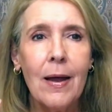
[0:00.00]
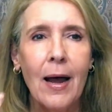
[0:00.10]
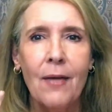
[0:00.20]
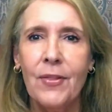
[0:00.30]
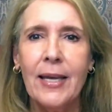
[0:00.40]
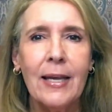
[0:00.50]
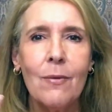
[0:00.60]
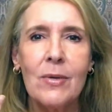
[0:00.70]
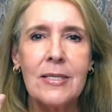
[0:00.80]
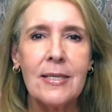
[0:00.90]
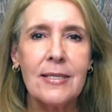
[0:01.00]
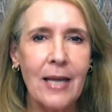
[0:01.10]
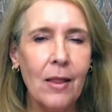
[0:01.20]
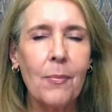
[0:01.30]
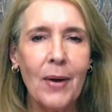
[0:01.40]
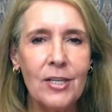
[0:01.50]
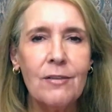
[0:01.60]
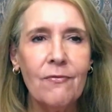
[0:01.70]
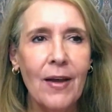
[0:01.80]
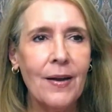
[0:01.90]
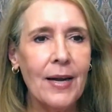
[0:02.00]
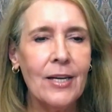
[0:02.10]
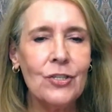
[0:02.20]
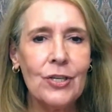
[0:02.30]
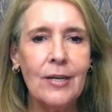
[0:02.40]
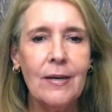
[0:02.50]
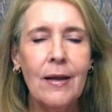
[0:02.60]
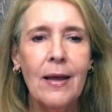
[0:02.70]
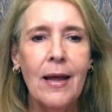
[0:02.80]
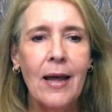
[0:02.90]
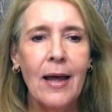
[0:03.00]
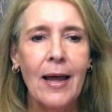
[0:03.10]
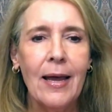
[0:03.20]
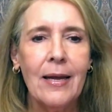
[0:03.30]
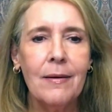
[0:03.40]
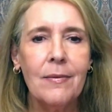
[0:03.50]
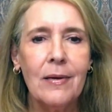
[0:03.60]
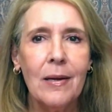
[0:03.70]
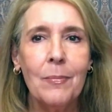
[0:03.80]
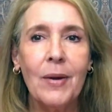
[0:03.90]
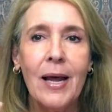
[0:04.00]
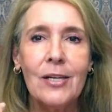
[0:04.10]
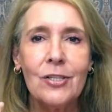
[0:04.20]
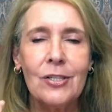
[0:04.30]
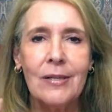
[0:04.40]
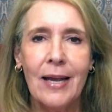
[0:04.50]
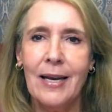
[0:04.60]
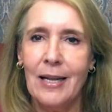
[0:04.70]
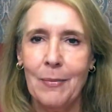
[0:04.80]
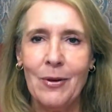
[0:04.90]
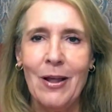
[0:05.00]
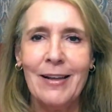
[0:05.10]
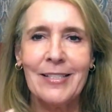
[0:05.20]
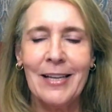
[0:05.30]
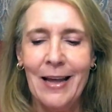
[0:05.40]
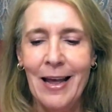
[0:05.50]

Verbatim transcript: I think it was the Celebration Foundation and blush and lip gloss.